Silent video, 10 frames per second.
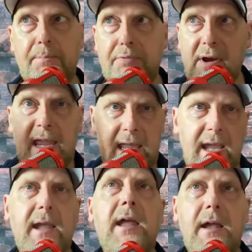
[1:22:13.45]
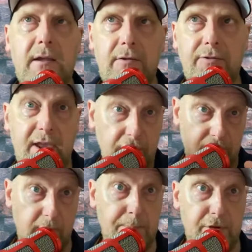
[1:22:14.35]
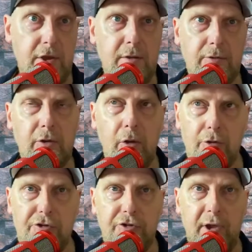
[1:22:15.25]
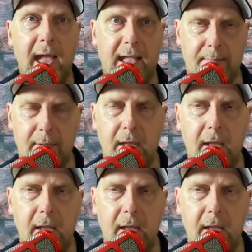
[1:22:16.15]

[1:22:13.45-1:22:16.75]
bringing disrepute or shame